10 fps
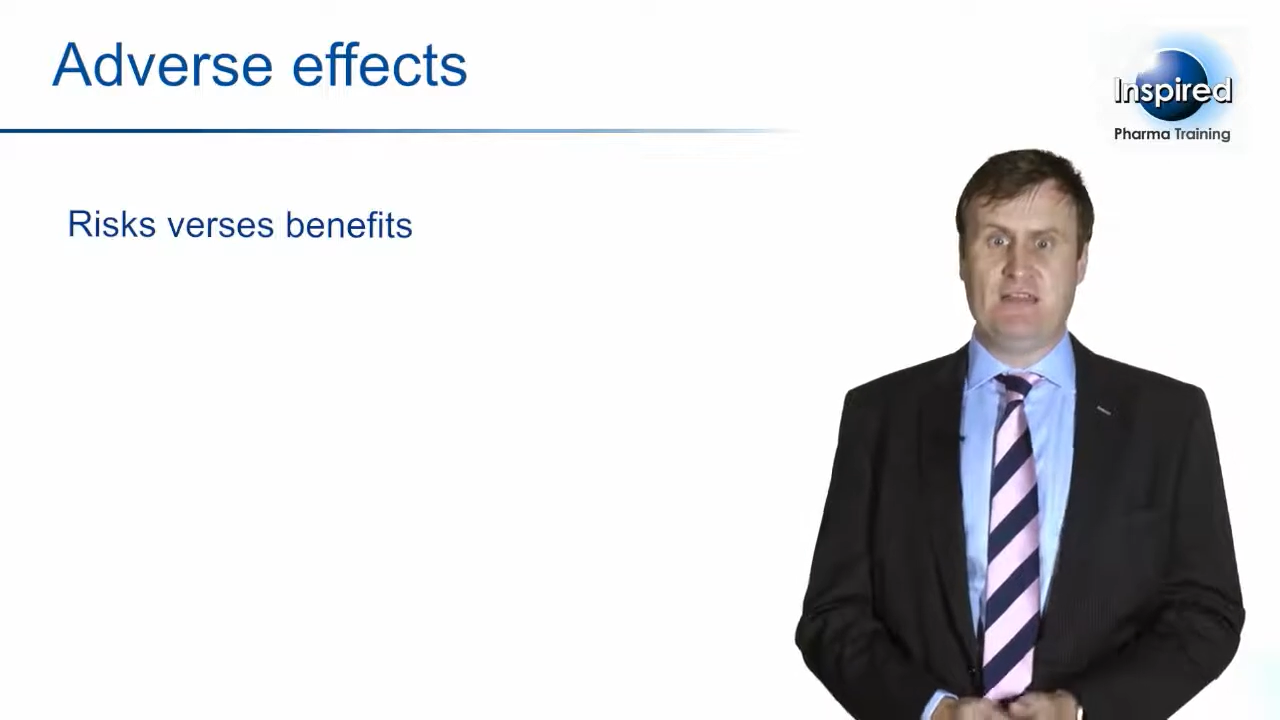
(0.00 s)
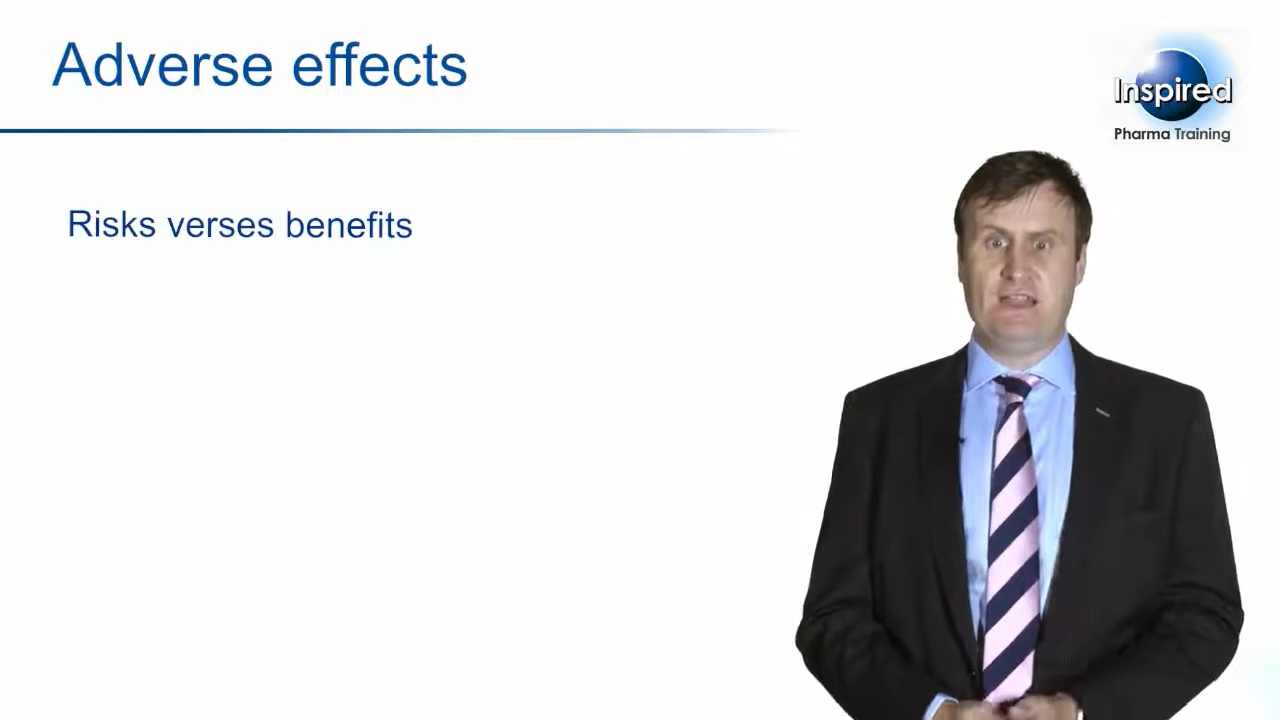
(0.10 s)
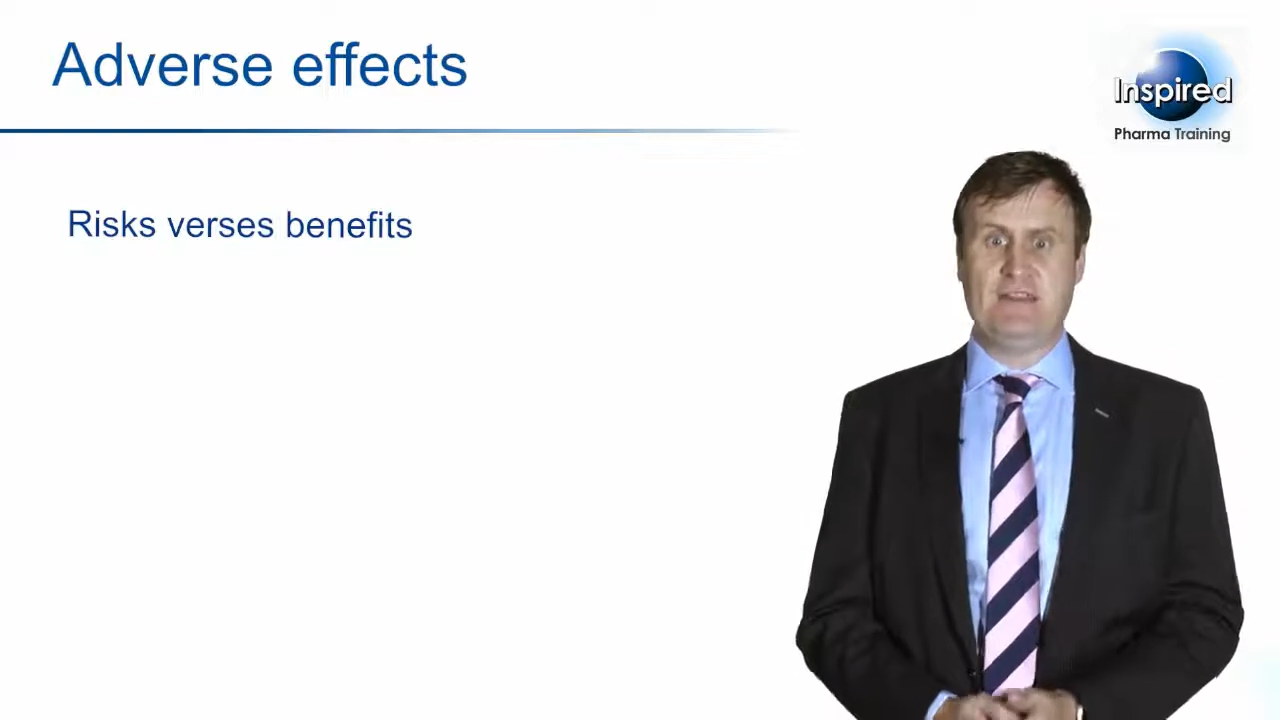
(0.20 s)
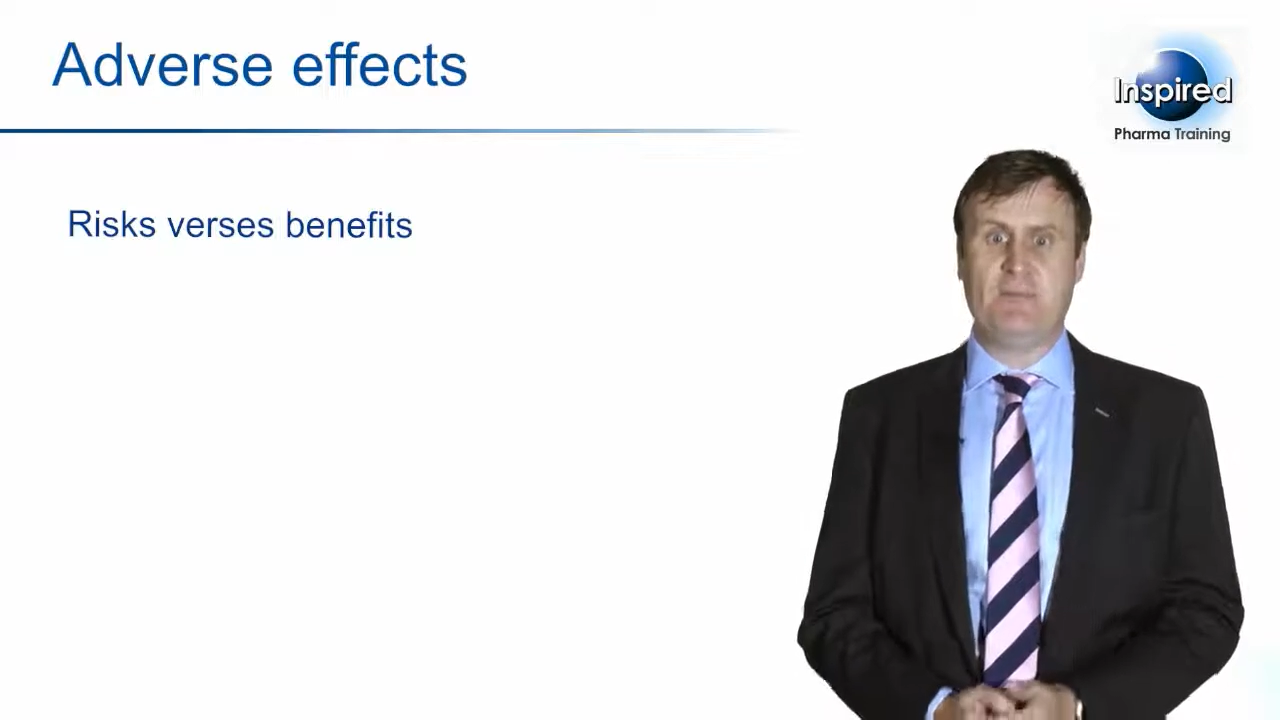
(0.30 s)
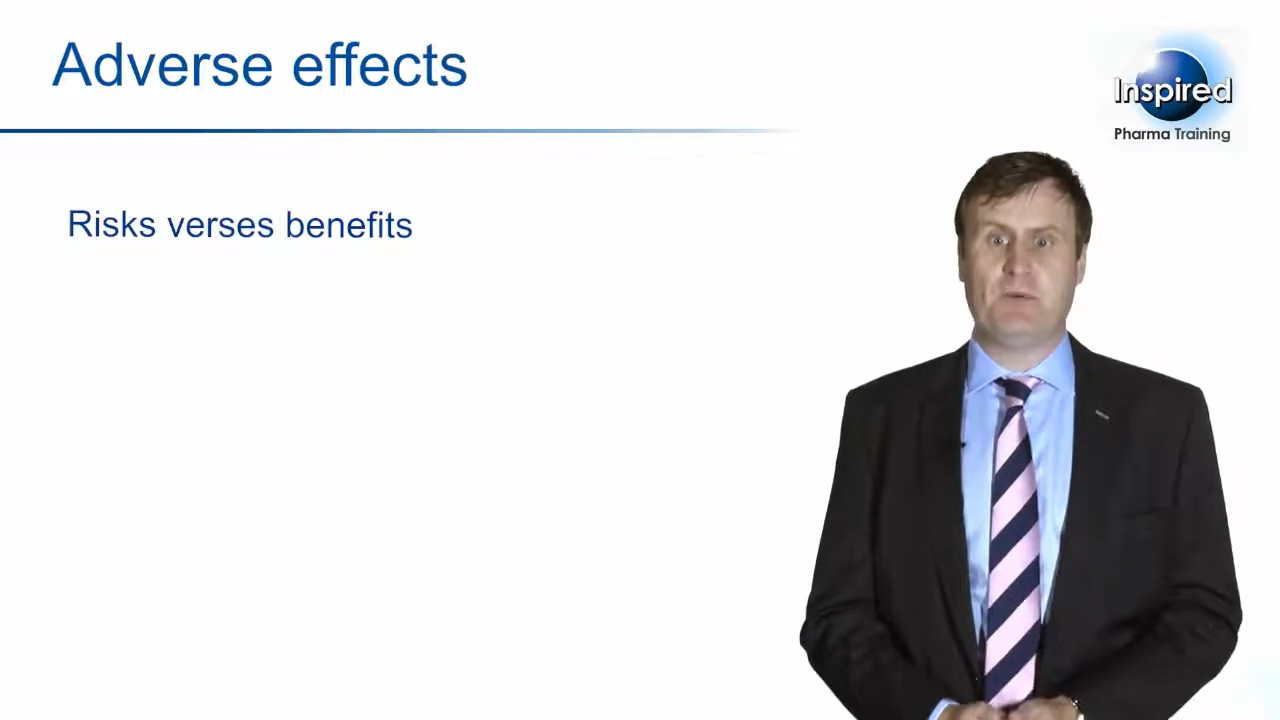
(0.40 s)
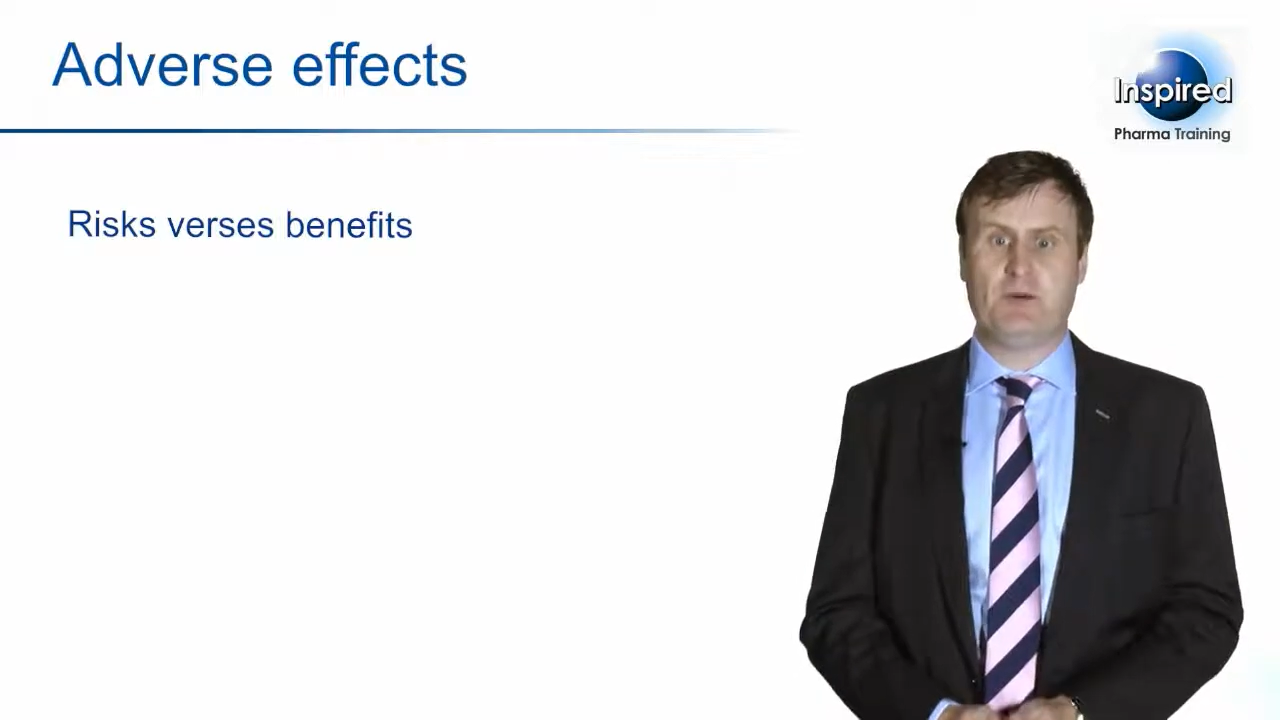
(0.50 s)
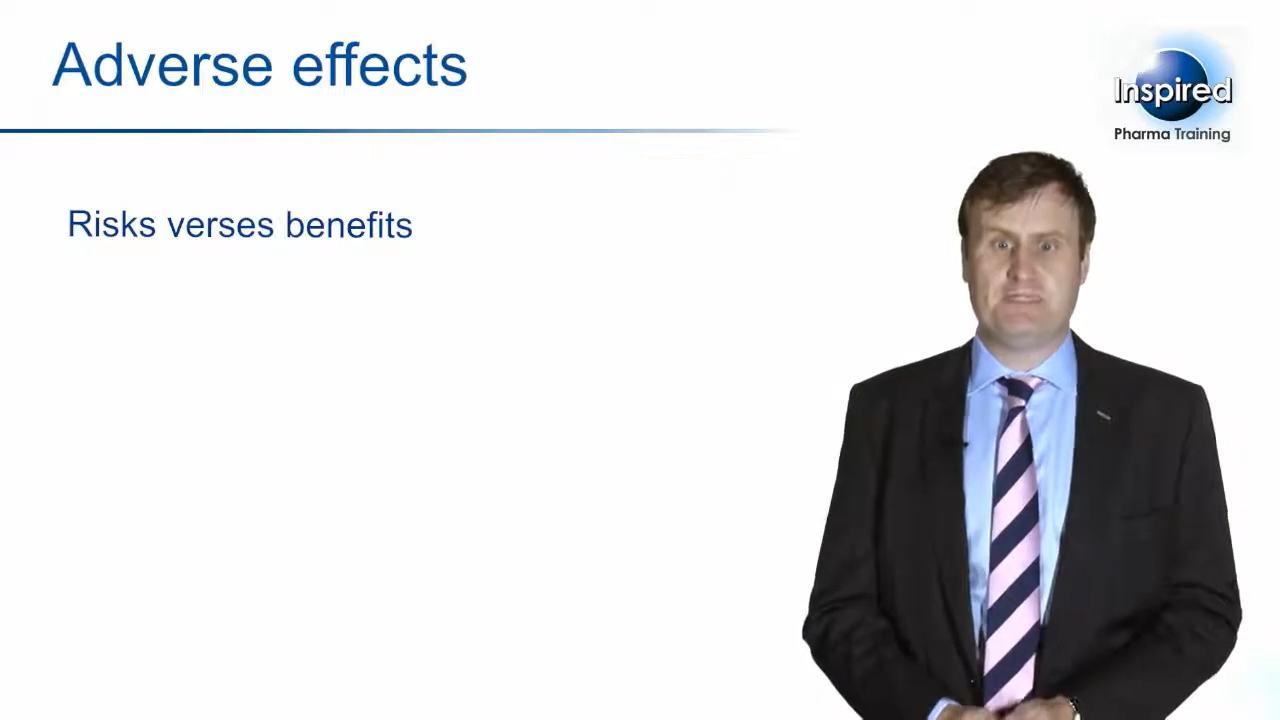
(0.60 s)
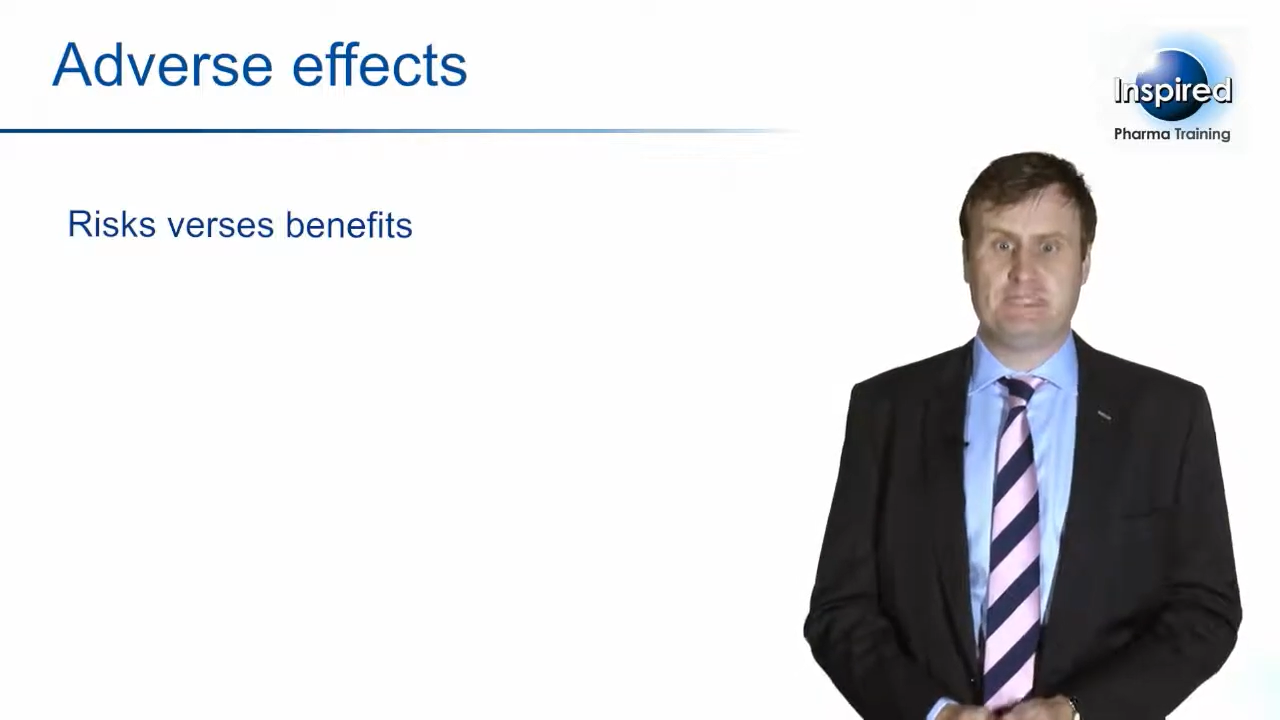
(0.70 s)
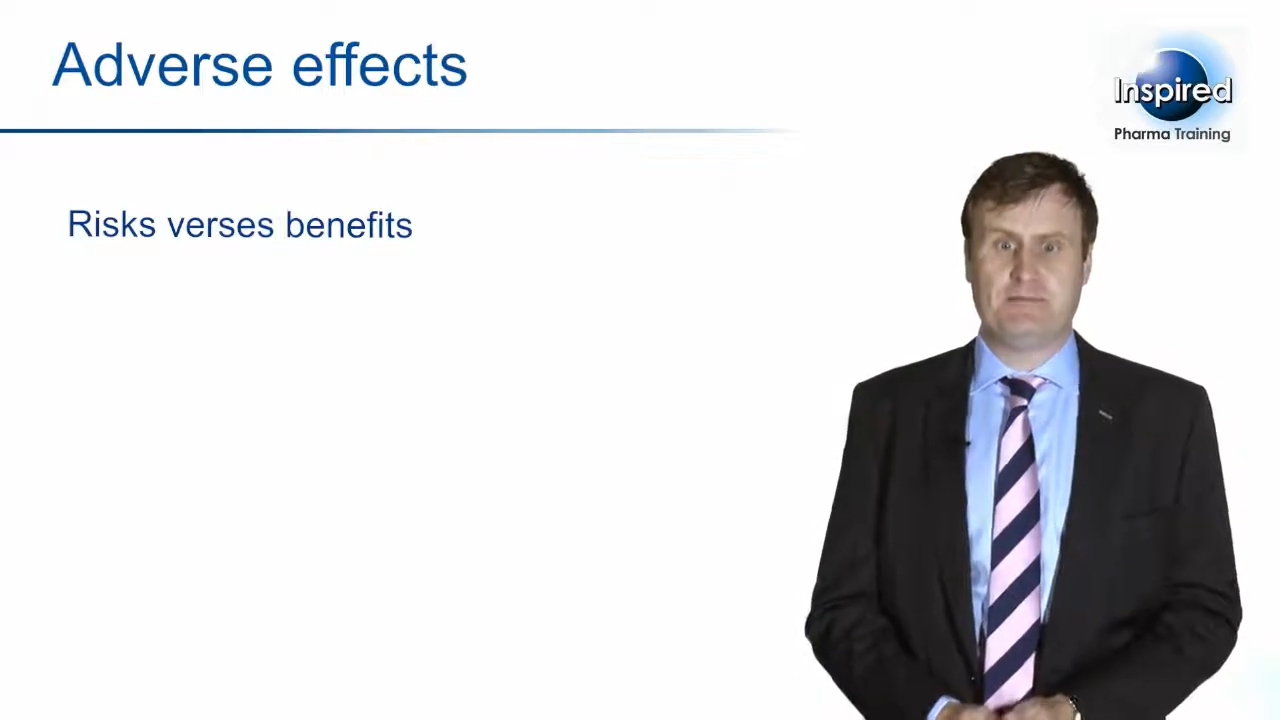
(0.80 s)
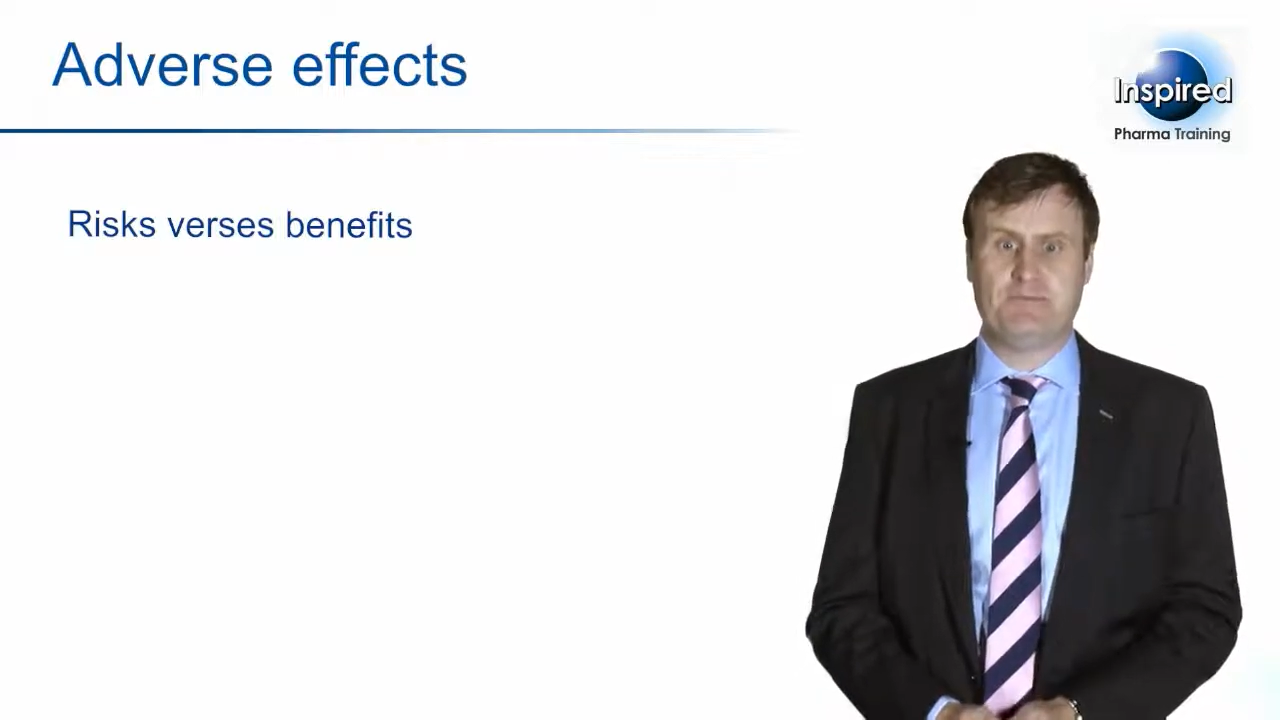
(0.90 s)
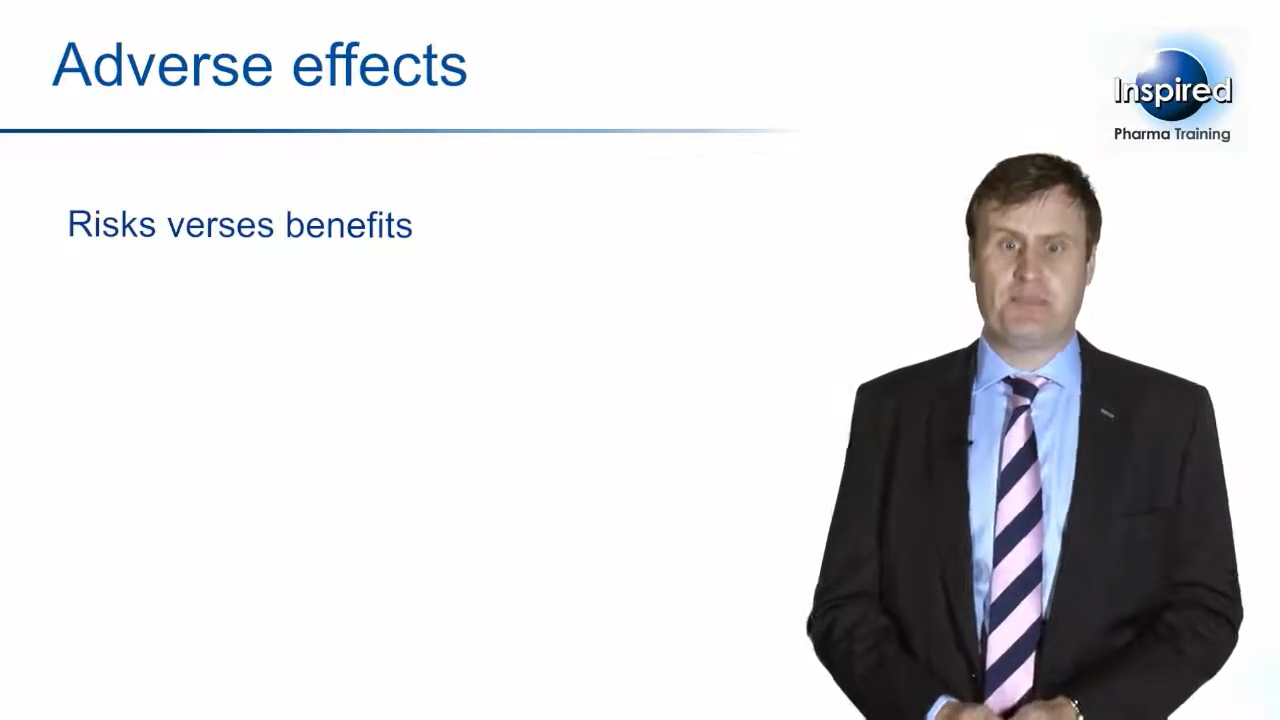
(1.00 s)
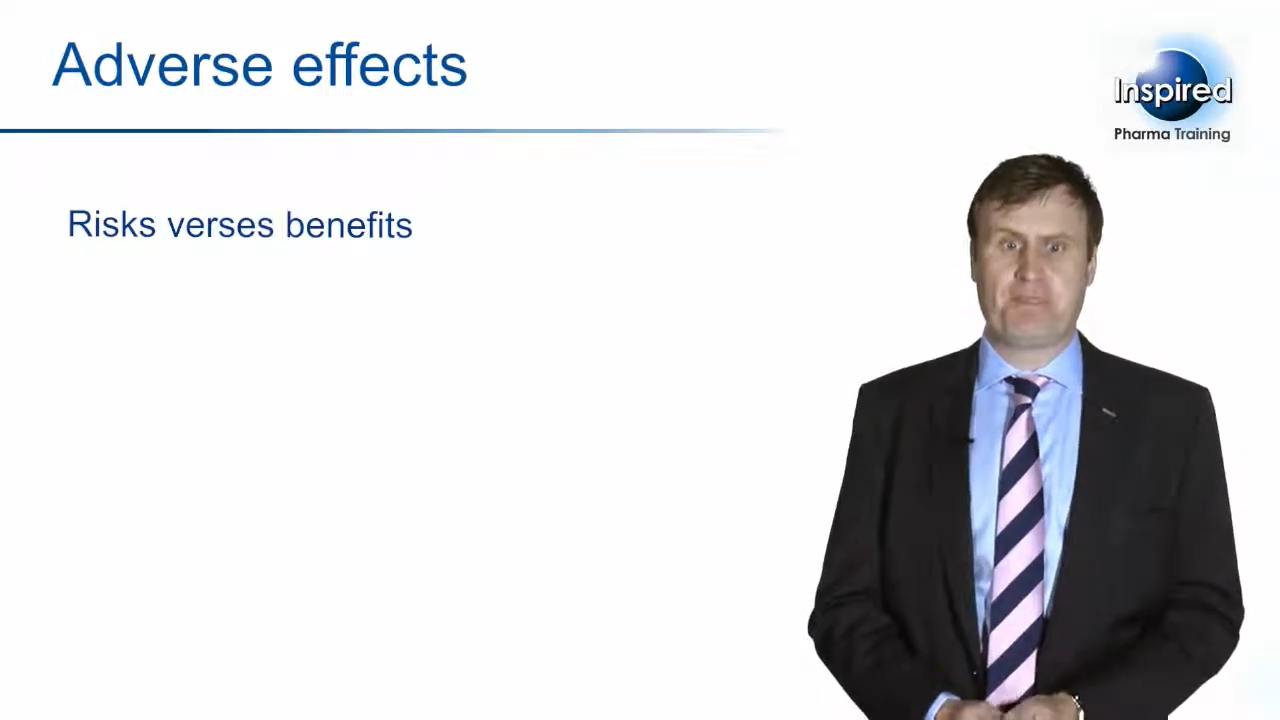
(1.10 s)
in the body,